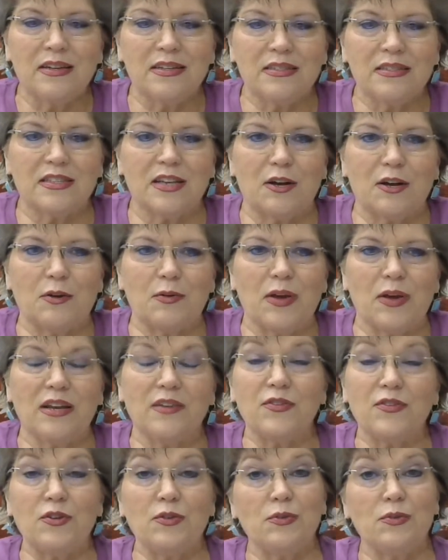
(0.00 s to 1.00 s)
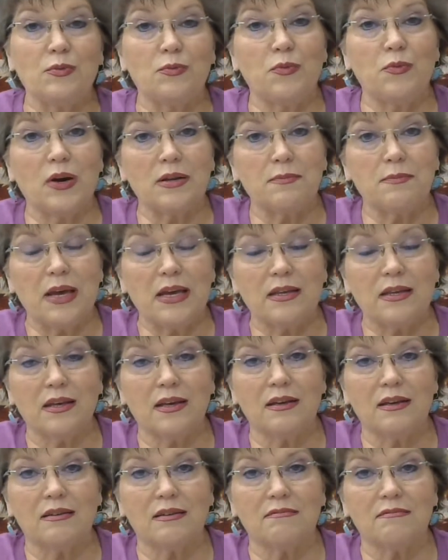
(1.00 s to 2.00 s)
So, and if you want to make
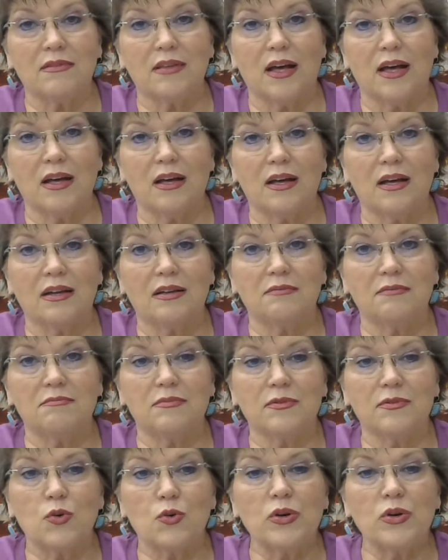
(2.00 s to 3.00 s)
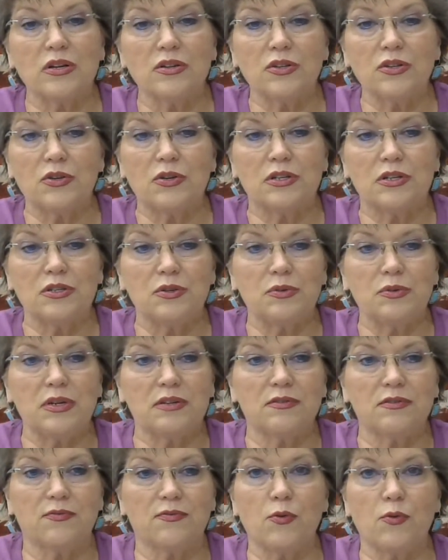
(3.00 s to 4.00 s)
a quilt, you can do
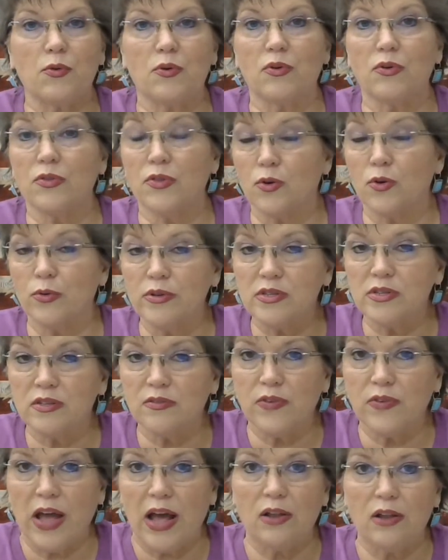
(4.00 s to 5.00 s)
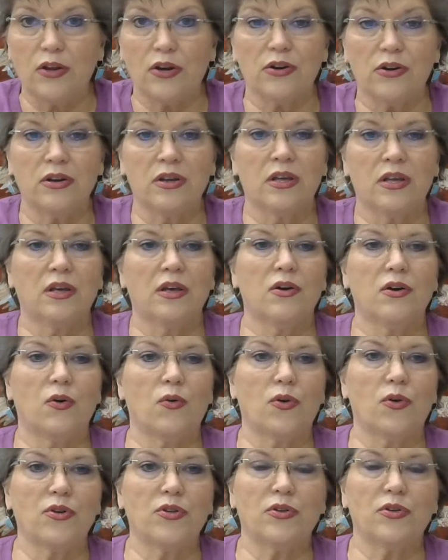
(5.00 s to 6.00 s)
it for the Quilts of Valor,
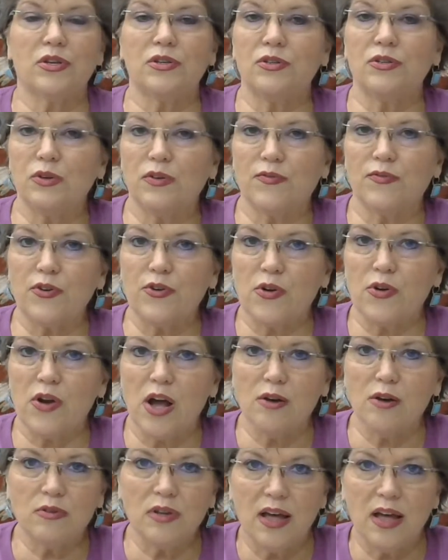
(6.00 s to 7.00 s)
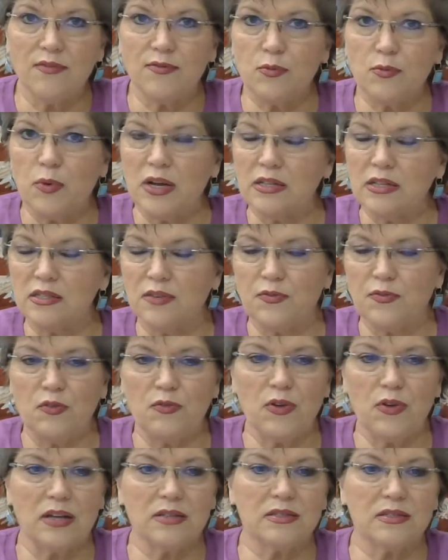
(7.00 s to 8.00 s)
or you can do it for your own loved ones if
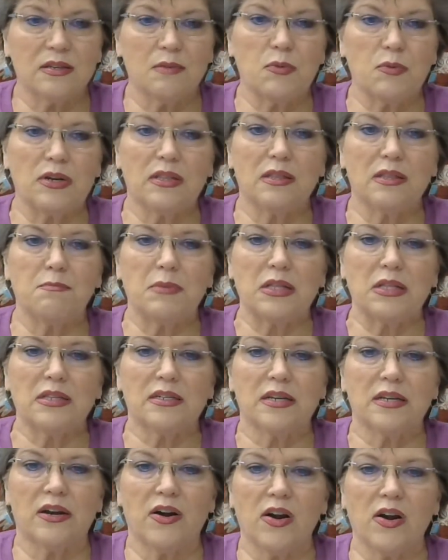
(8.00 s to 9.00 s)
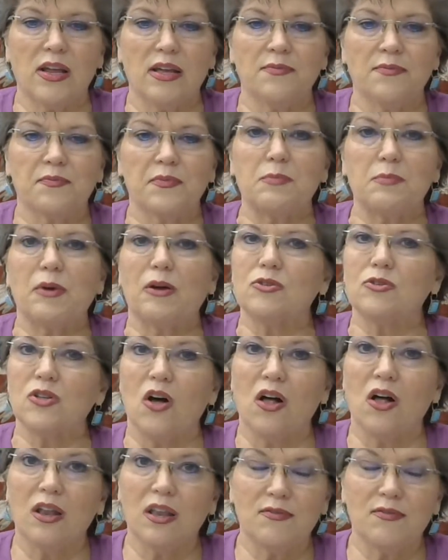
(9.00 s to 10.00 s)
you've got someone in the military. Most
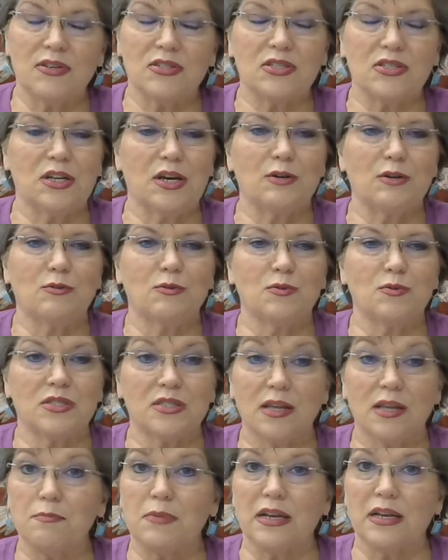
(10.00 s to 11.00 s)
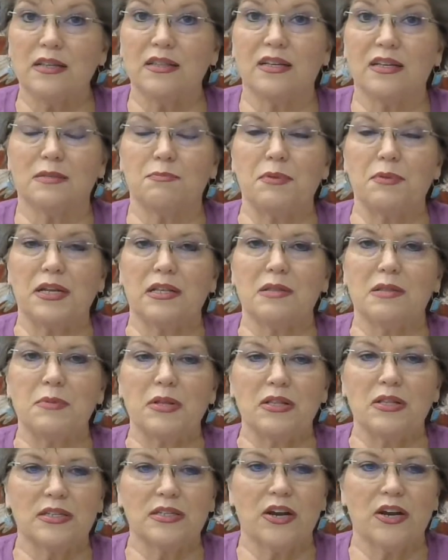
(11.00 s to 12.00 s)
all of us know somebody that's been in the
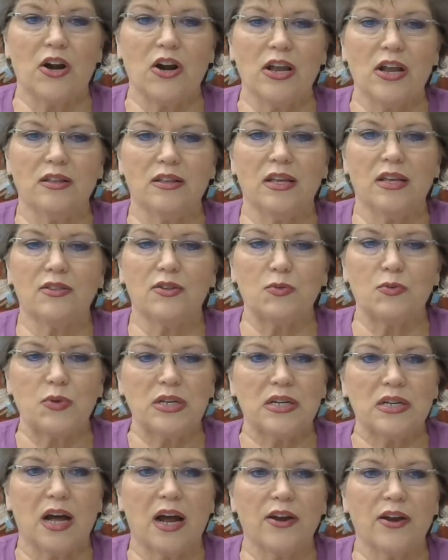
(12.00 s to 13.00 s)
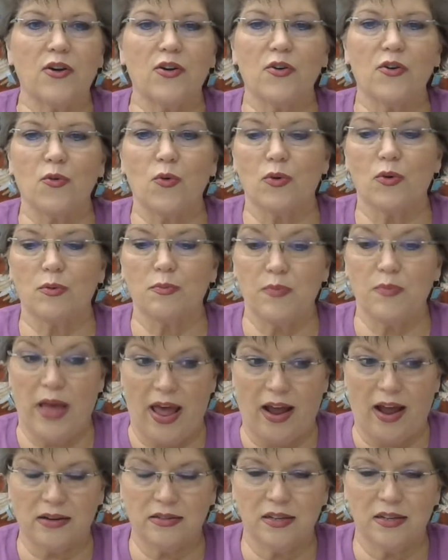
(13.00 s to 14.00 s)
military, either retired or
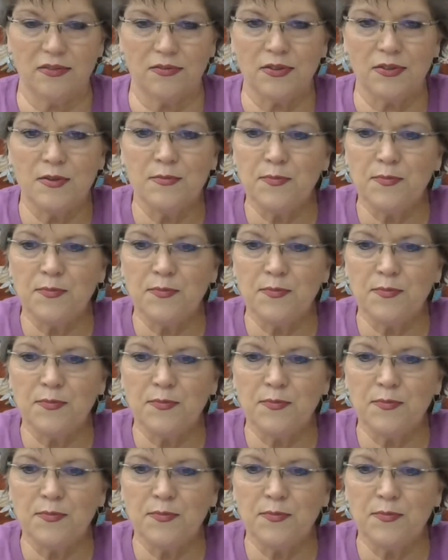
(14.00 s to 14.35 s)
active.